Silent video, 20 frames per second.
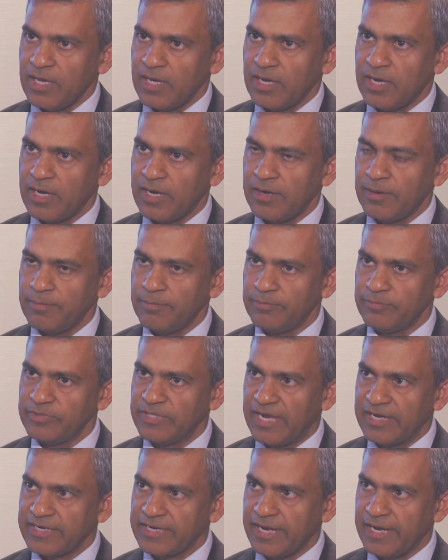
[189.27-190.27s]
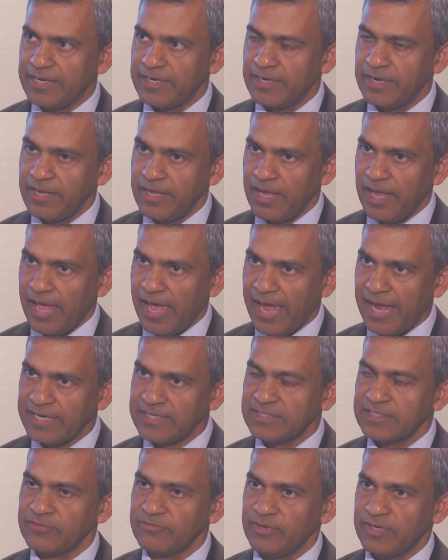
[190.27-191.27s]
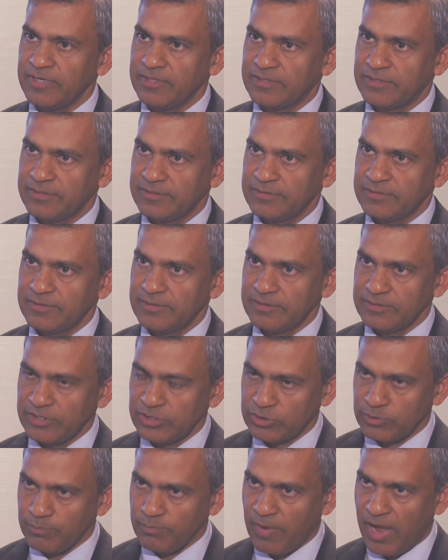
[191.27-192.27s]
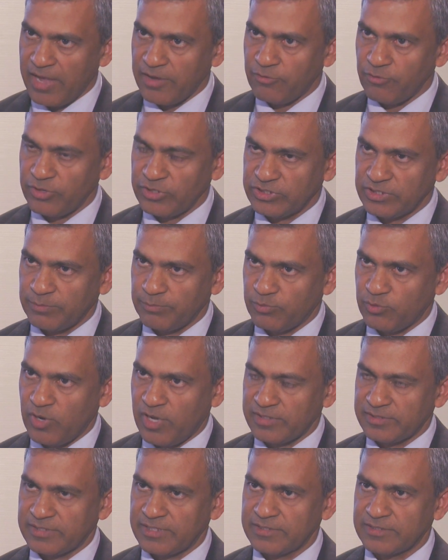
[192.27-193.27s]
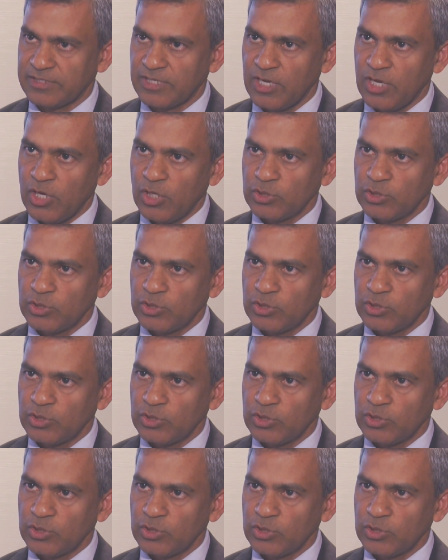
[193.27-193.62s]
that can activate this migration process.